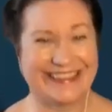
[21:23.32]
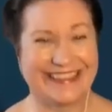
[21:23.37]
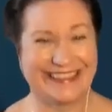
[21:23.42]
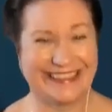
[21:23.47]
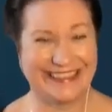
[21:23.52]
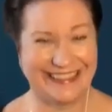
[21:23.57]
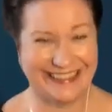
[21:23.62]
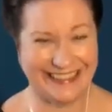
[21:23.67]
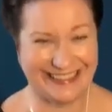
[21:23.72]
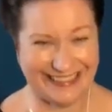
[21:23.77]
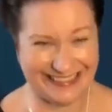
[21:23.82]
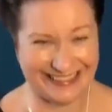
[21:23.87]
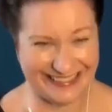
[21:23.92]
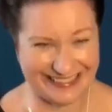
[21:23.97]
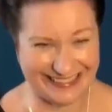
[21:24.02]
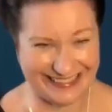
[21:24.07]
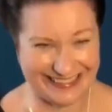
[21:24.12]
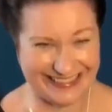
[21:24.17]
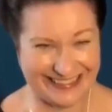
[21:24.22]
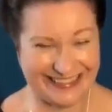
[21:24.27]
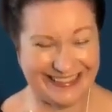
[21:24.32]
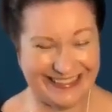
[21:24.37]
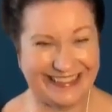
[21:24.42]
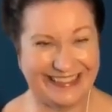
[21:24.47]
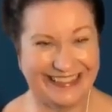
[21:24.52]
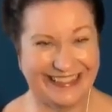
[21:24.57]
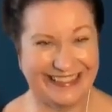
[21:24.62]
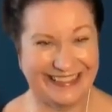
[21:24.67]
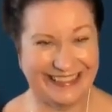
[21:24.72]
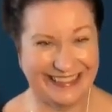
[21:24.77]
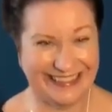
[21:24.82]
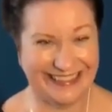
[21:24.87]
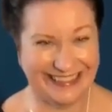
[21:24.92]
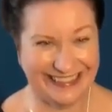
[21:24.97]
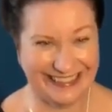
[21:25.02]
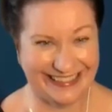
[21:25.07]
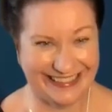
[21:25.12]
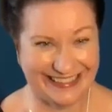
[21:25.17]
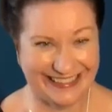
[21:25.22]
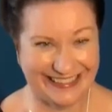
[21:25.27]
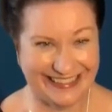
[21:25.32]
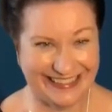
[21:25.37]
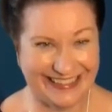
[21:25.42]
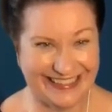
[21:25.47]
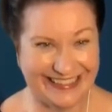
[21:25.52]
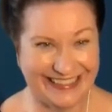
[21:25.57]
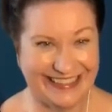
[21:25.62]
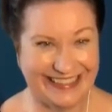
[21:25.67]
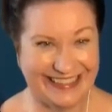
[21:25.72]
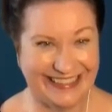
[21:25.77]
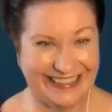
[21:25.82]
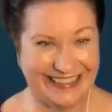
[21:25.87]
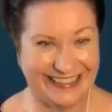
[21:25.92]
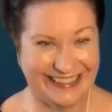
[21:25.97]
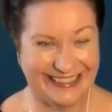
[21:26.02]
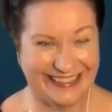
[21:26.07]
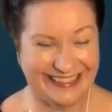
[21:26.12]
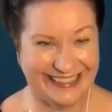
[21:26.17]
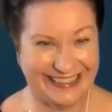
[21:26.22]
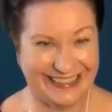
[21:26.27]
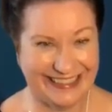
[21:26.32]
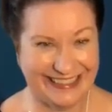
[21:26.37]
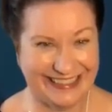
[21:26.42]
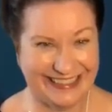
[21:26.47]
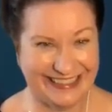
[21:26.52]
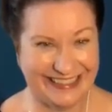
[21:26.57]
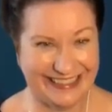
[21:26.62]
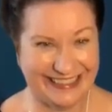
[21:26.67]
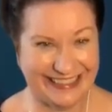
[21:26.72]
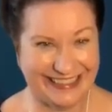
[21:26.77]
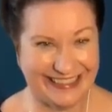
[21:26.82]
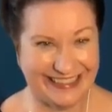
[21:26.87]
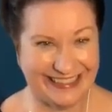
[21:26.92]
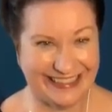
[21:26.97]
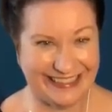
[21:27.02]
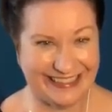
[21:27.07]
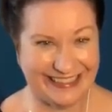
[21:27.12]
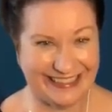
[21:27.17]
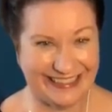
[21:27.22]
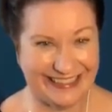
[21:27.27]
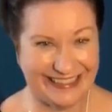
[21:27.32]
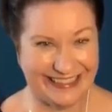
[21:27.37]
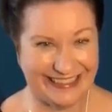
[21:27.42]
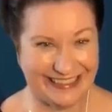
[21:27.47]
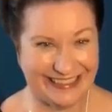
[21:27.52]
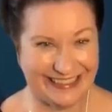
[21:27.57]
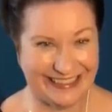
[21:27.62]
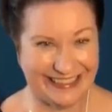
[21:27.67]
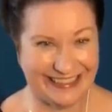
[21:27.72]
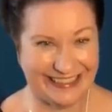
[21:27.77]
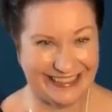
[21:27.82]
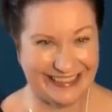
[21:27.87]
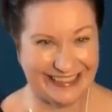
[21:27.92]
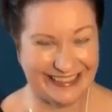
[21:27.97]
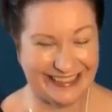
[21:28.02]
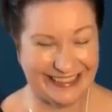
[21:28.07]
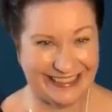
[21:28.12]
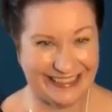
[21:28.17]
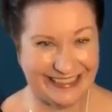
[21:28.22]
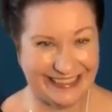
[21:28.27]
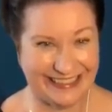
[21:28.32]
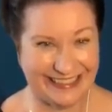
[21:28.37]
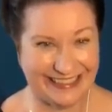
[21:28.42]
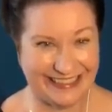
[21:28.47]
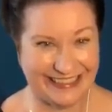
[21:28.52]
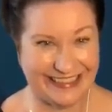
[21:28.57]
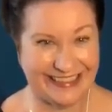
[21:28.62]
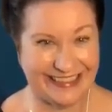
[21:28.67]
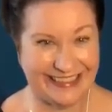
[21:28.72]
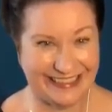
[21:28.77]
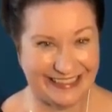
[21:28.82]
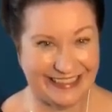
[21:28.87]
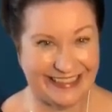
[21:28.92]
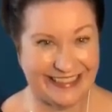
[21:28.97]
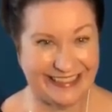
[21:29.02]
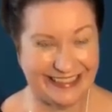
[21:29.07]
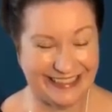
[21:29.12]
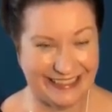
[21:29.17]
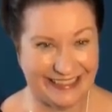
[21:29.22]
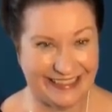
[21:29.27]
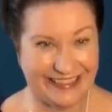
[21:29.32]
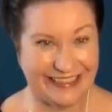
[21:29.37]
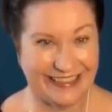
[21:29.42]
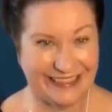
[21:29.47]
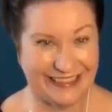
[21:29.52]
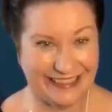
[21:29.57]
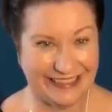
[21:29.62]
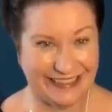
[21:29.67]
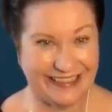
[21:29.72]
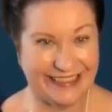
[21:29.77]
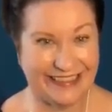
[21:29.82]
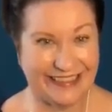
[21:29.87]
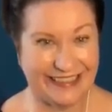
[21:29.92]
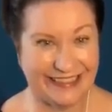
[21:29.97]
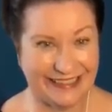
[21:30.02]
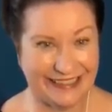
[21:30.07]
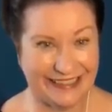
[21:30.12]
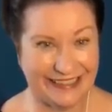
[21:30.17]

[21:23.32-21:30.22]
No words are spoken by the person on screen.